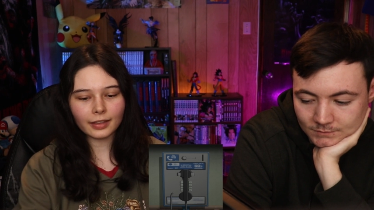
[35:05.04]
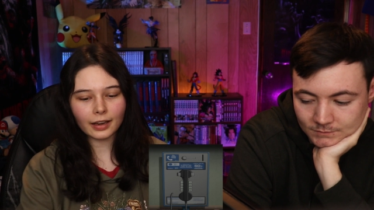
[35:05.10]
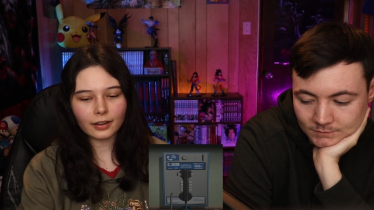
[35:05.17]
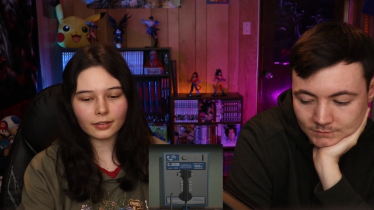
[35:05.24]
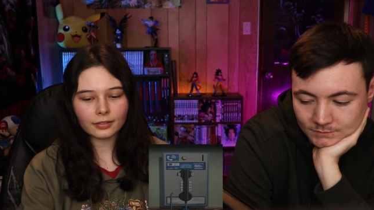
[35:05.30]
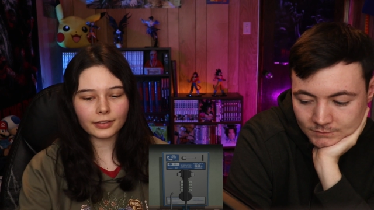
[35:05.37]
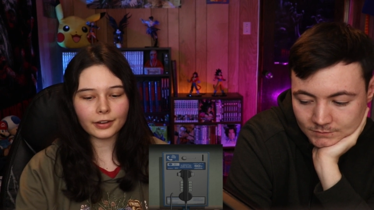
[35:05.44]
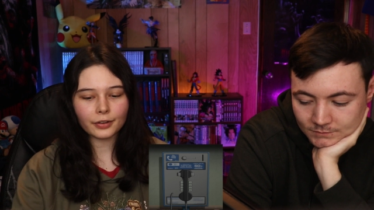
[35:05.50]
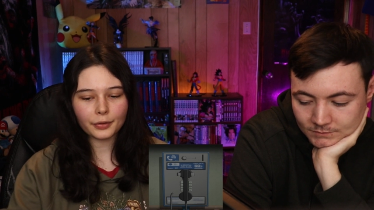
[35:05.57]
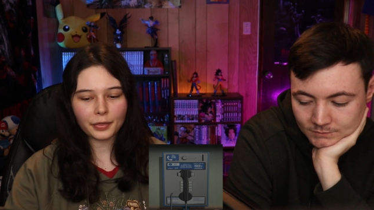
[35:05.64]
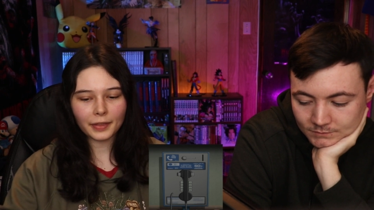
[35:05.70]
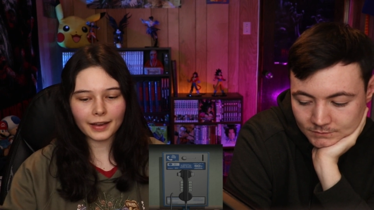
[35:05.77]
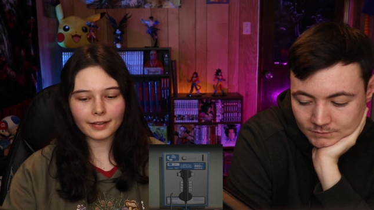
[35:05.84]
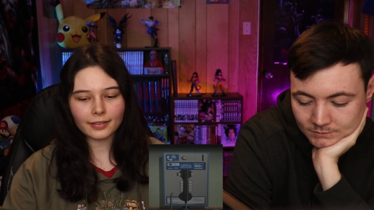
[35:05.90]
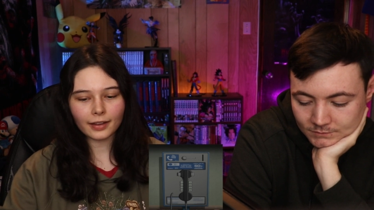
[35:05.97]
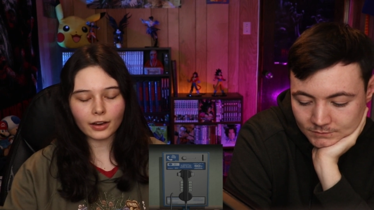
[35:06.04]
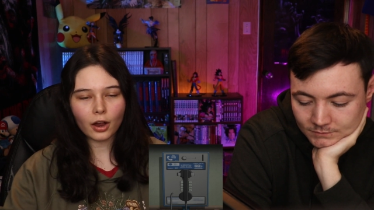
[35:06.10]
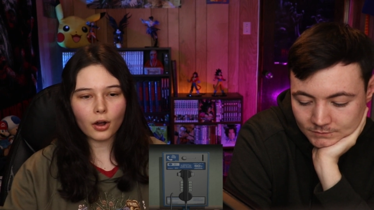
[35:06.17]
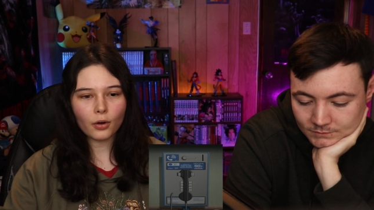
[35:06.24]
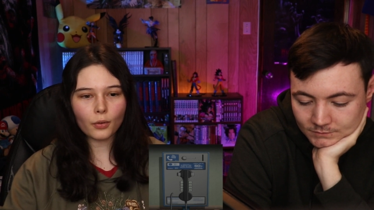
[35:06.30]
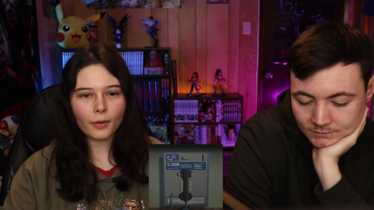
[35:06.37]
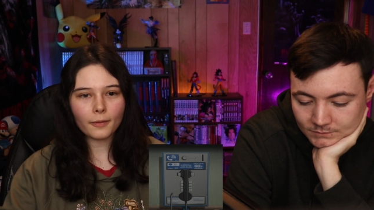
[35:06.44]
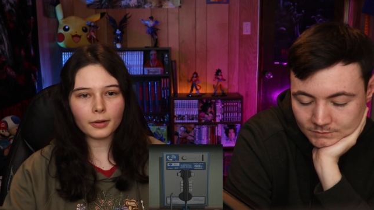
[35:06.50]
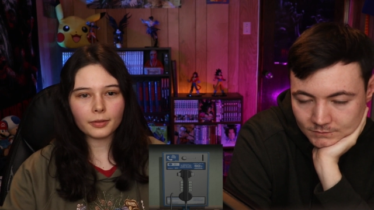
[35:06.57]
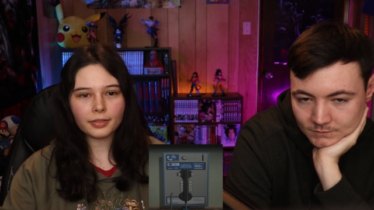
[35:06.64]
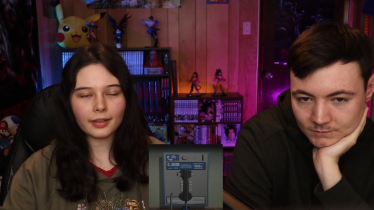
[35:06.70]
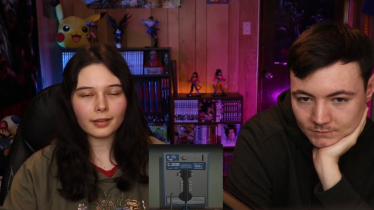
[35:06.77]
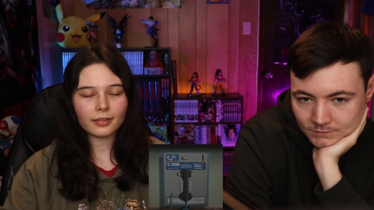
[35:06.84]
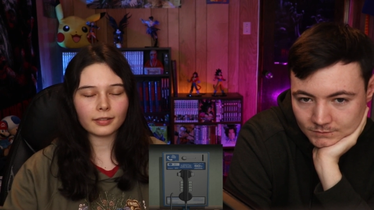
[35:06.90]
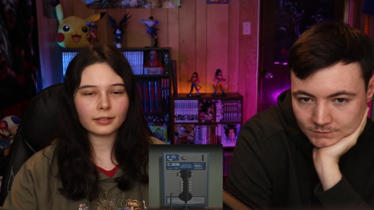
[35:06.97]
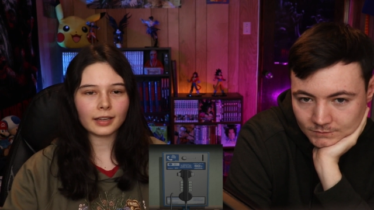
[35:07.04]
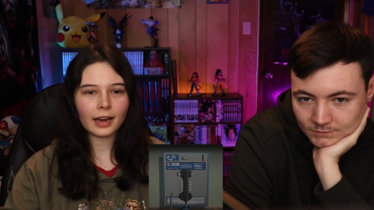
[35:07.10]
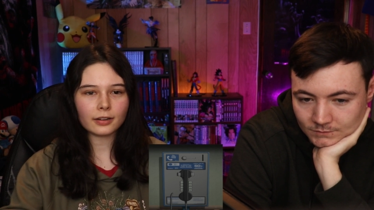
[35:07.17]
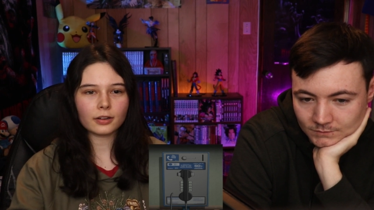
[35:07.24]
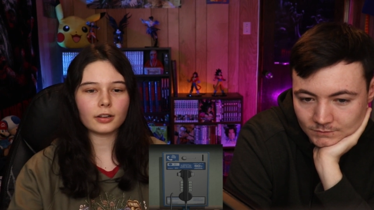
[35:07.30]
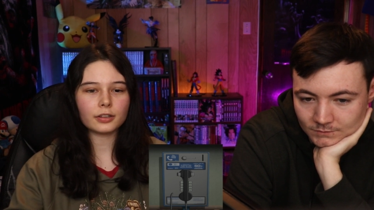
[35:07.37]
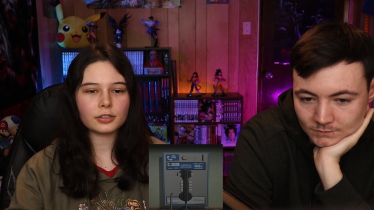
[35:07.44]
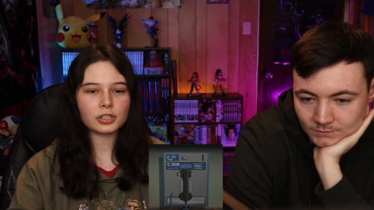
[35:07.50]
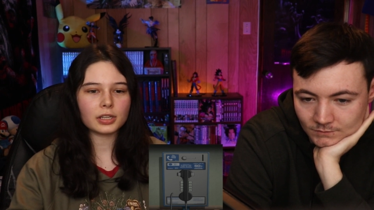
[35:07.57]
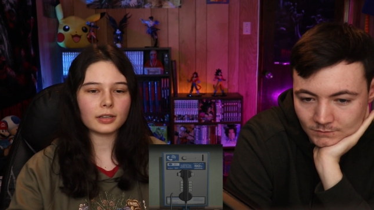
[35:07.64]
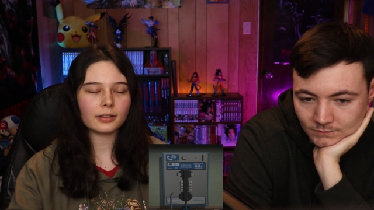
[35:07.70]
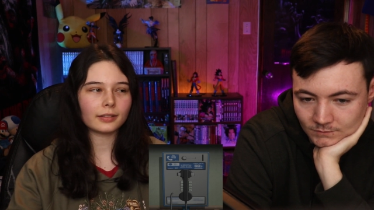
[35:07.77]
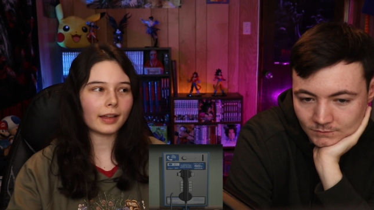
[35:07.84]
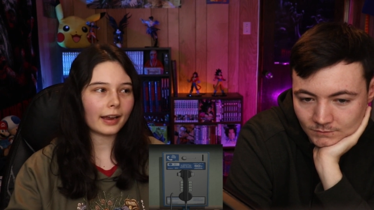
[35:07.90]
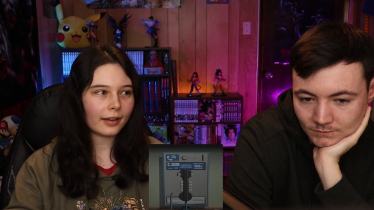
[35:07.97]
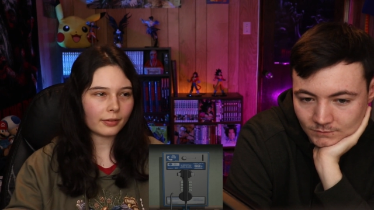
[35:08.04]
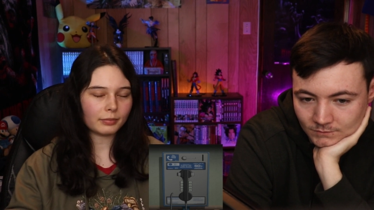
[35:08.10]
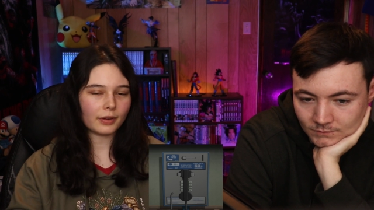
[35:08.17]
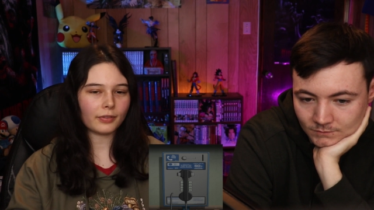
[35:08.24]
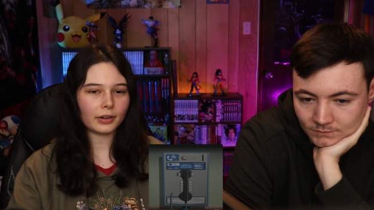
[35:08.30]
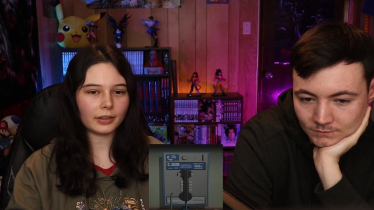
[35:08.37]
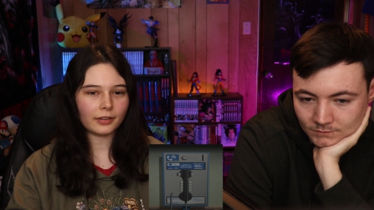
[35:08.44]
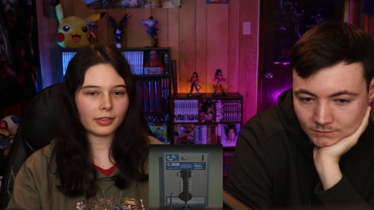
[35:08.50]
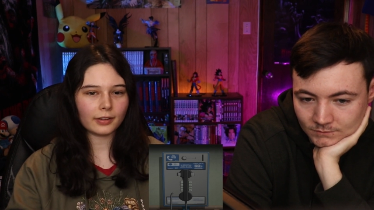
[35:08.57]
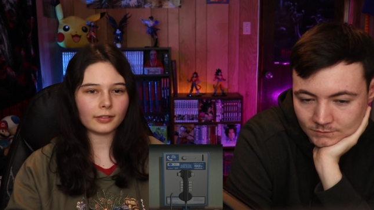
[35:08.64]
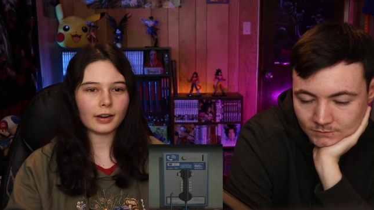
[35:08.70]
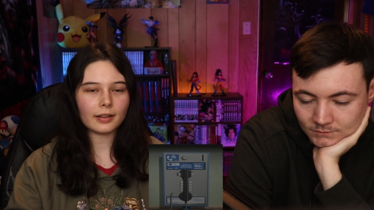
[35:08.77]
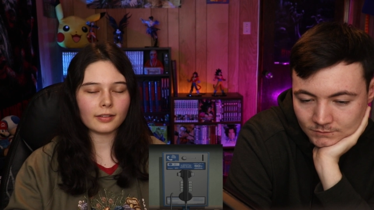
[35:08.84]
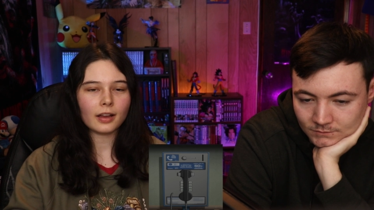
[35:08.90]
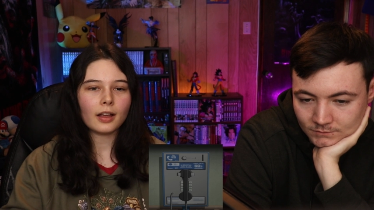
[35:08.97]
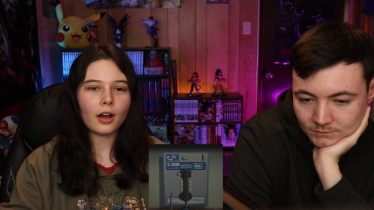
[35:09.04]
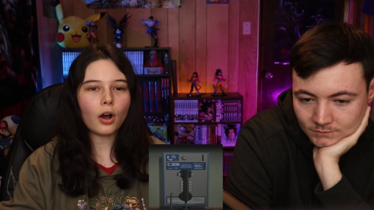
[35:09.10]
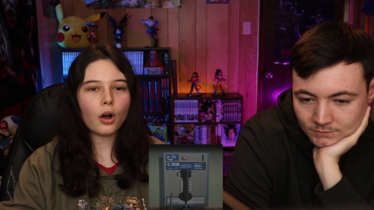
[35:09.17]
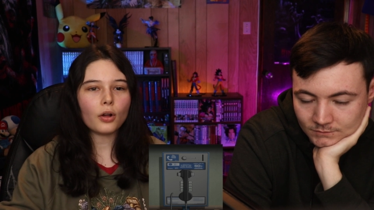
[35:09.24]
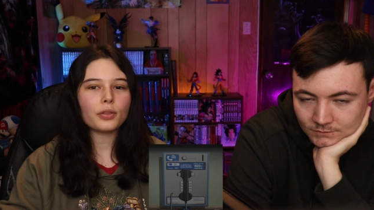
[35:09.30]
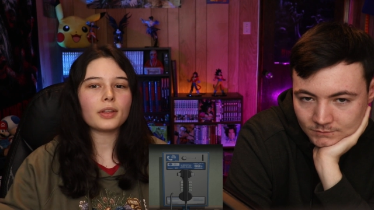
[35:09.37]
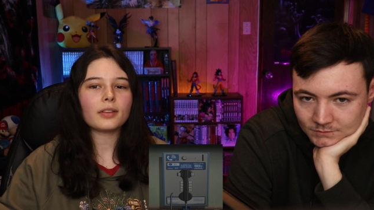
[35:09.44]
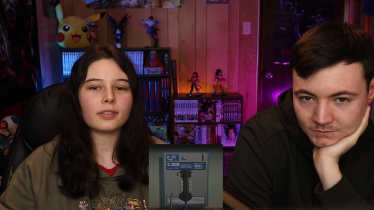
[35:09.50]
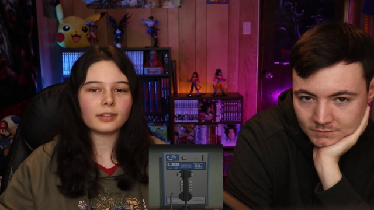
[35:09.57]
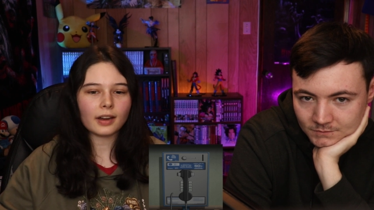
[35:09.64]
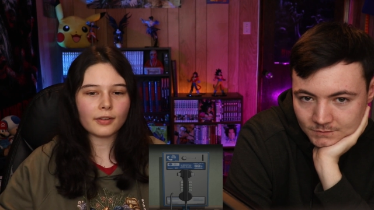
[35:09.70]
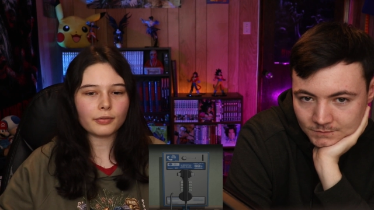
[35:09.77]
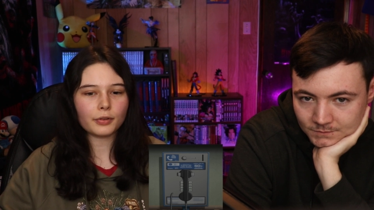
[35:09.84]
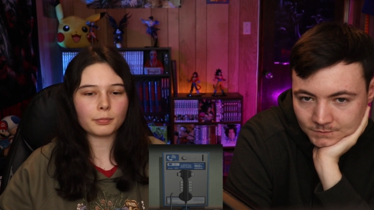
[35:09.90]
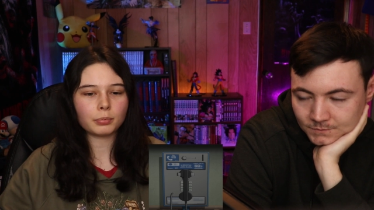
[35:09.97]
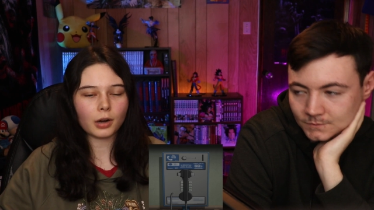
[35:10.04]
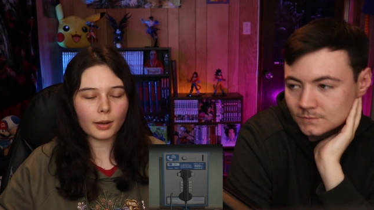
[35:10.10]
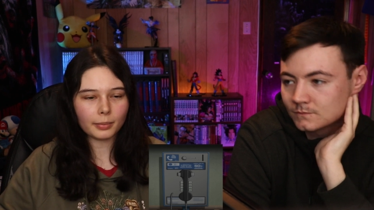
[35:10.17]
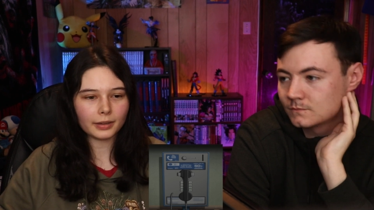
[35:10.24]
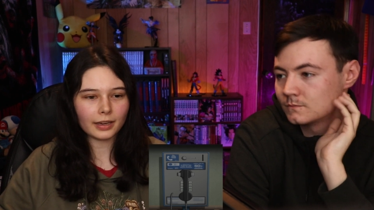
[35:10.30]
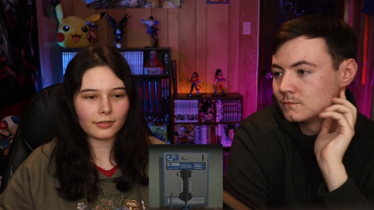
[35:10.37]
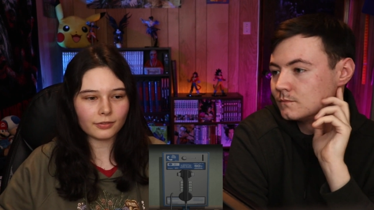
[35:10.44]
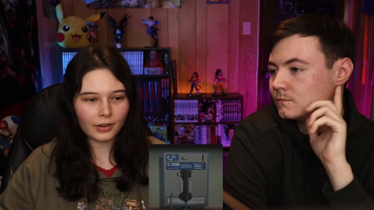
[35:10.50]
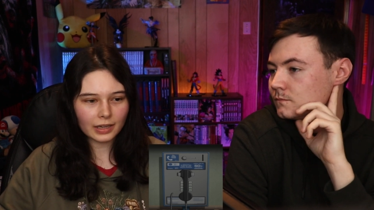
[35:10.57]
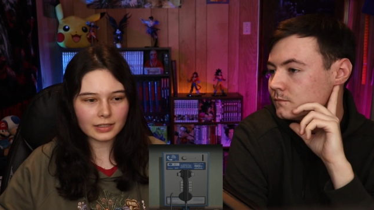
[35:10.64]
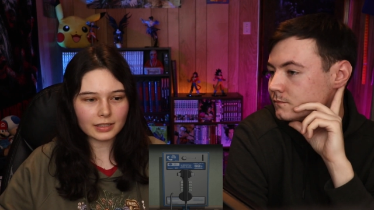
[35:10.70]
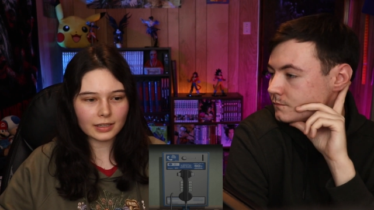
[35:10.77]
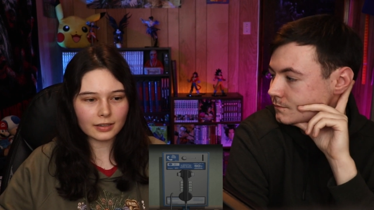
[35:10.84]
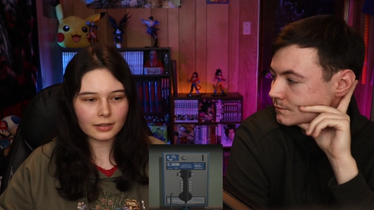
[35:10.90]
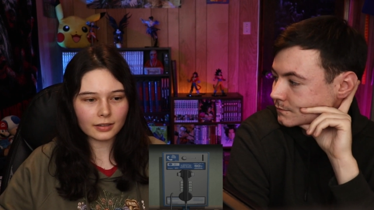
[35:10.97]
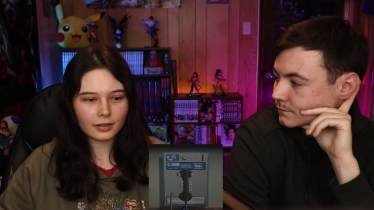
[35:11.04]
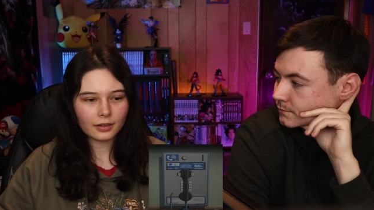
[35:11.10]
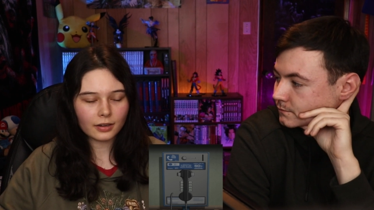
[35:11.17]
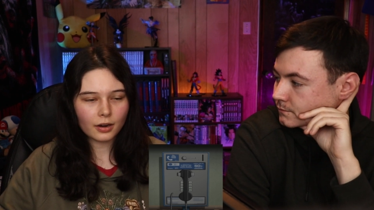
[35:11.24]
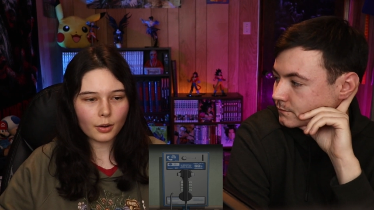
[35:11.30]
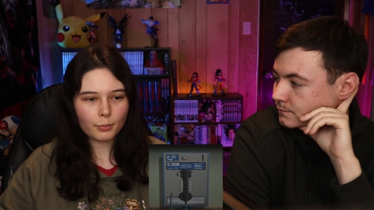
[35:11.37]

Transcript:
Speaker 1: like little things like oh this technology like we've already theorized all this stuff was probably invented